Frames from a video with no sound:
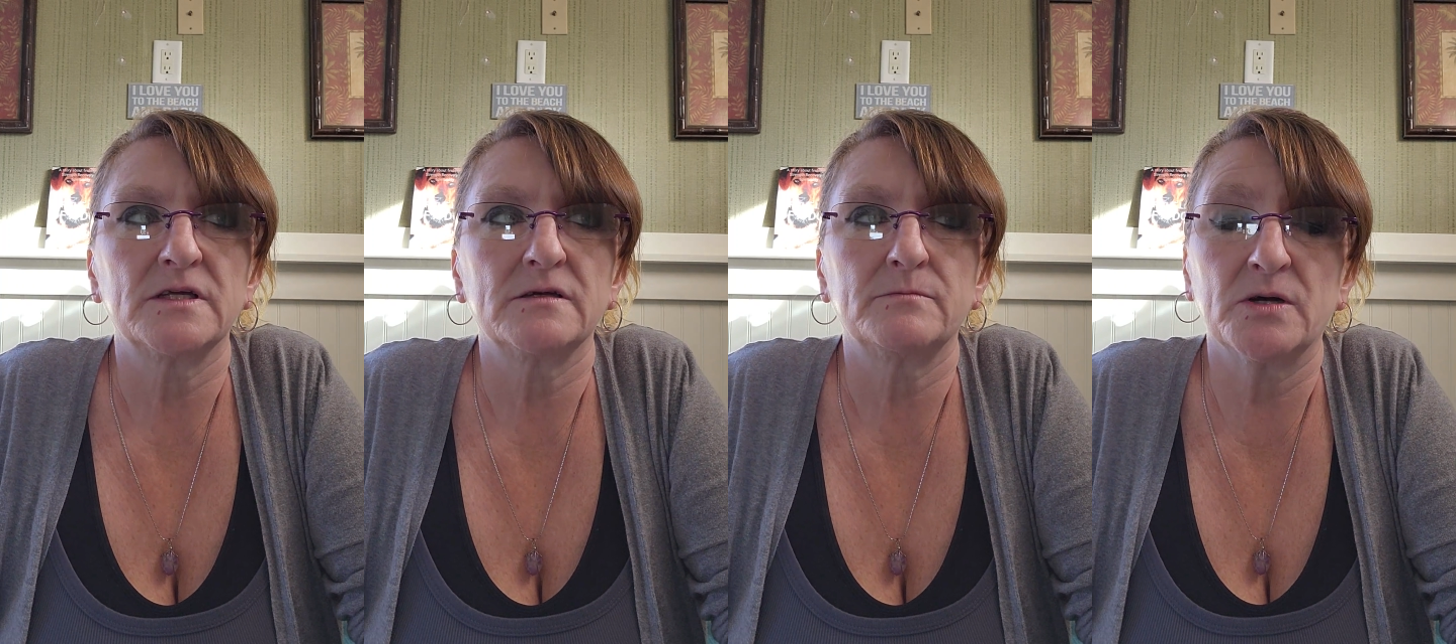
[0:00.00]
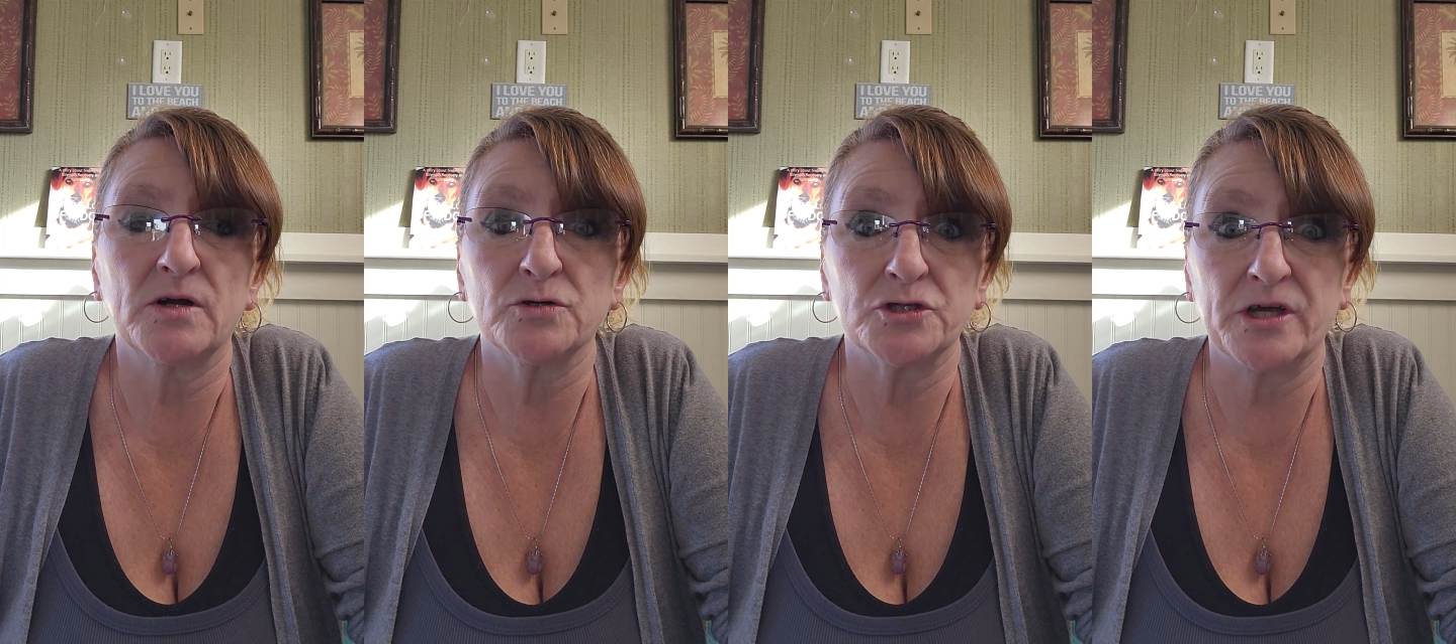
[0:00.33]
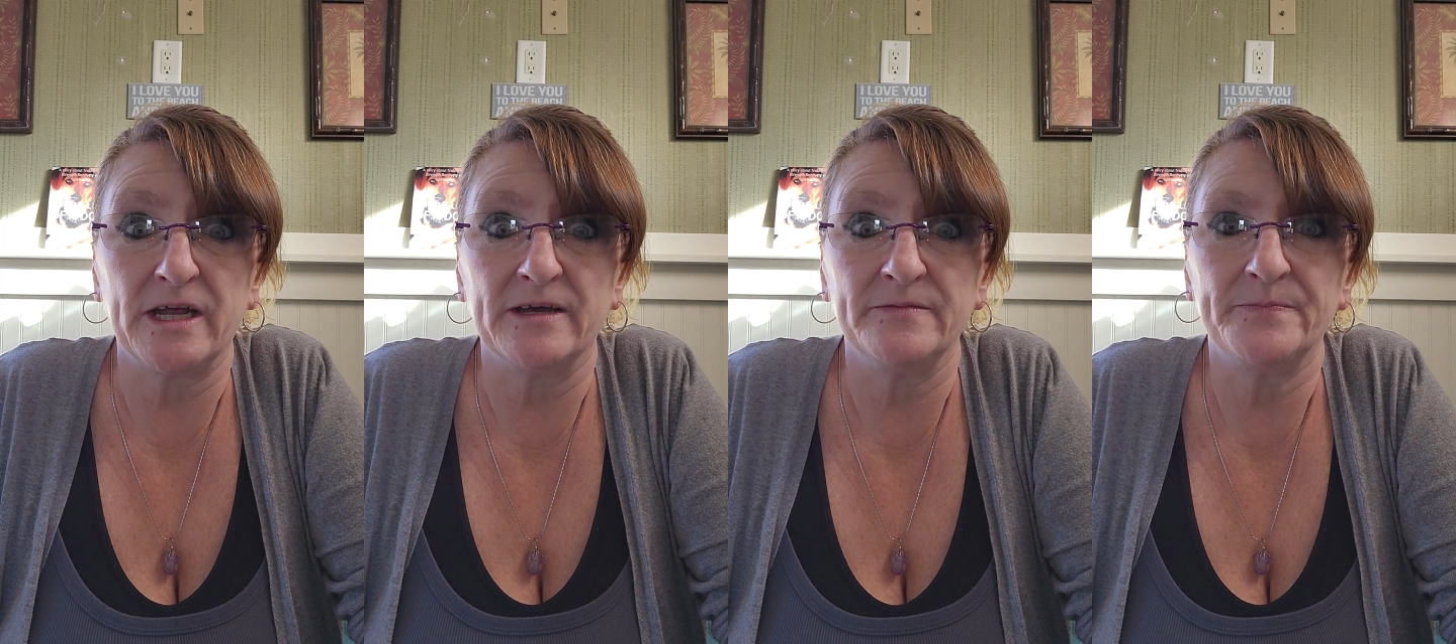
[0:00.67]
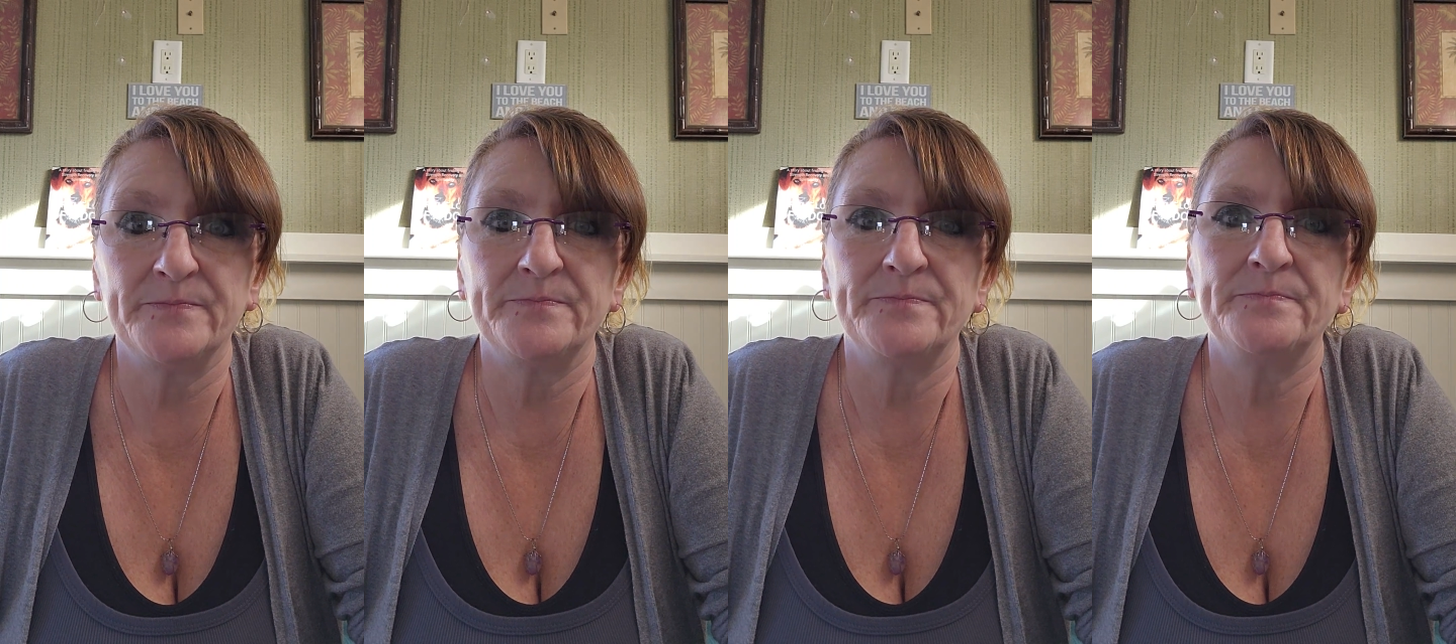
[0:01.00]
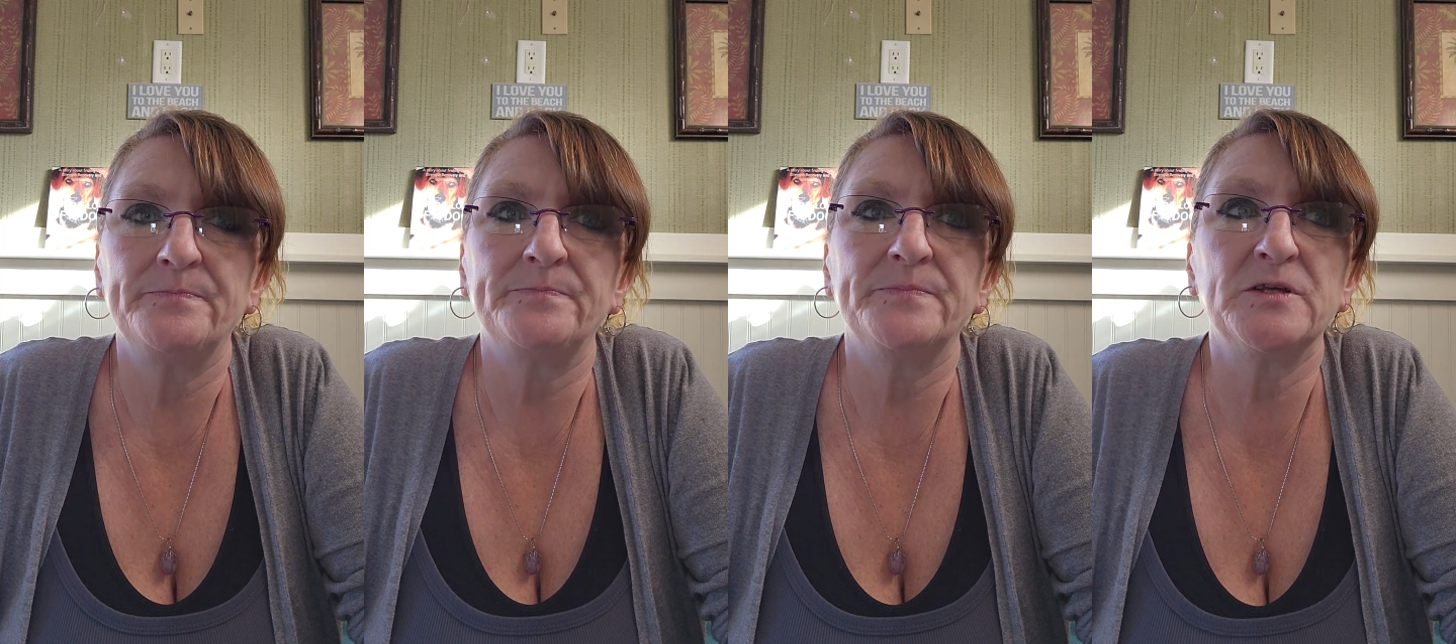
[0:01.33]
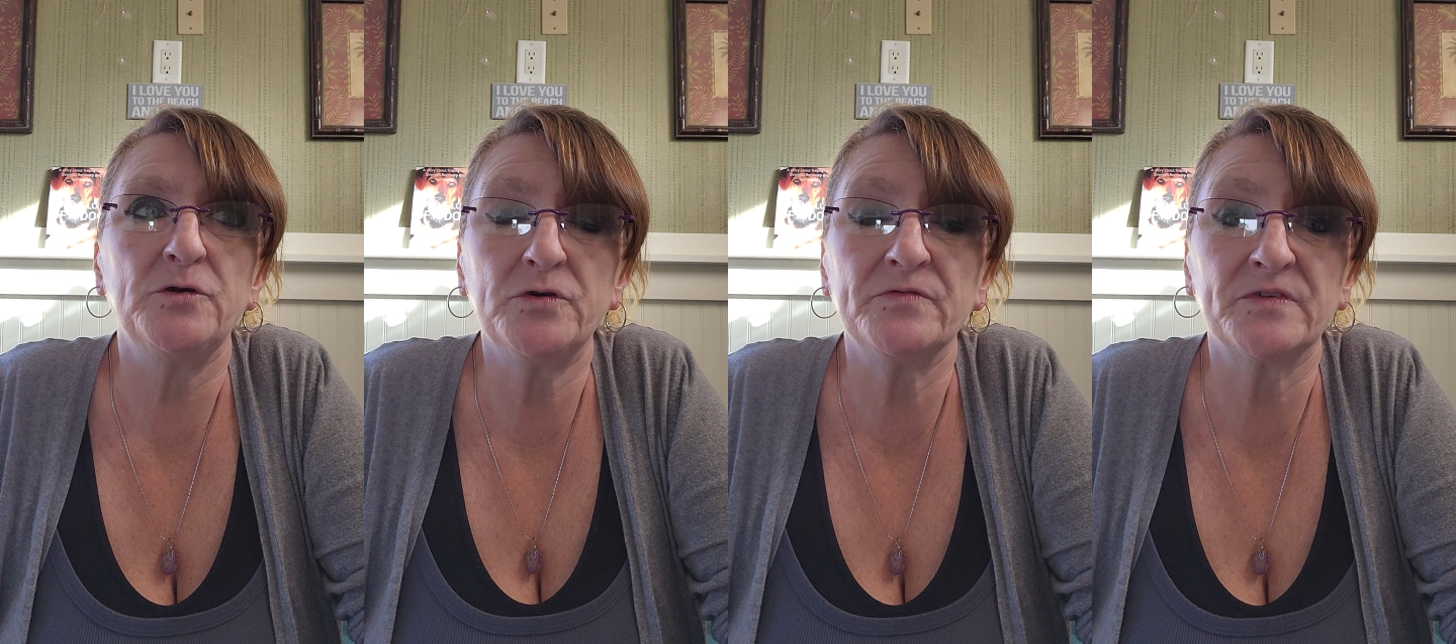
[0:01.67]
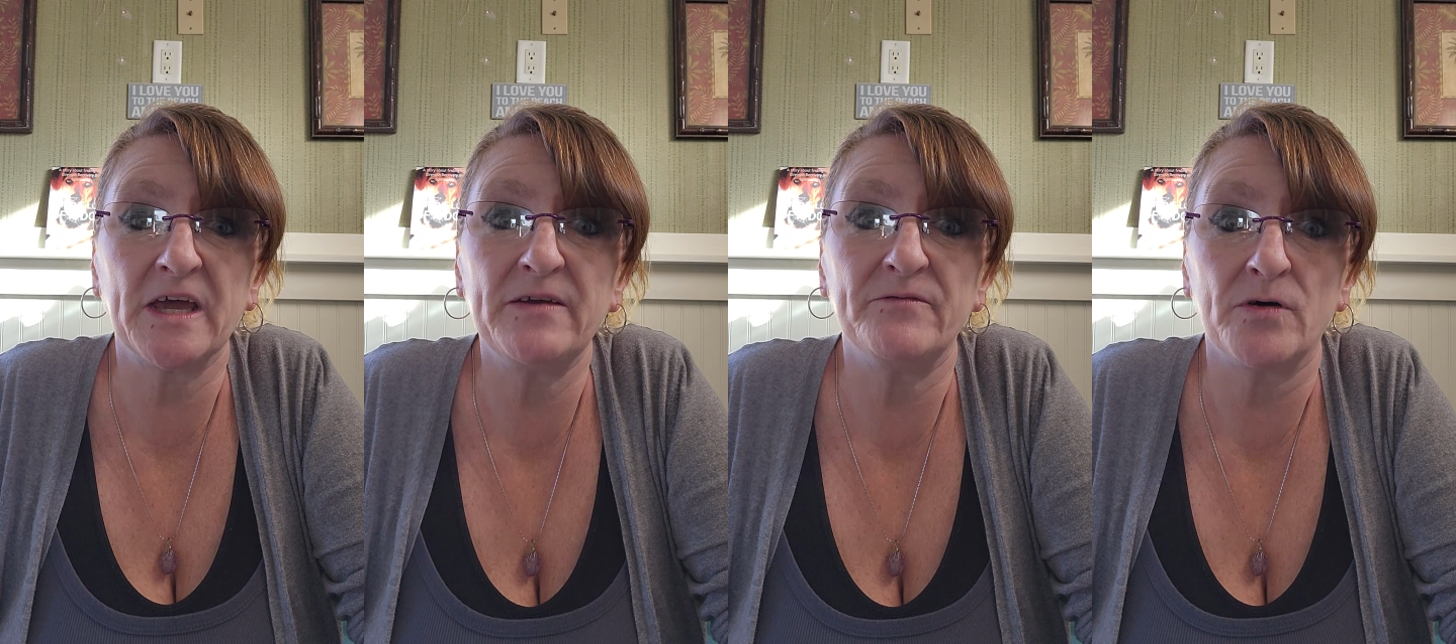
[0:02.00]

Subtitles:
because you can't. You can keep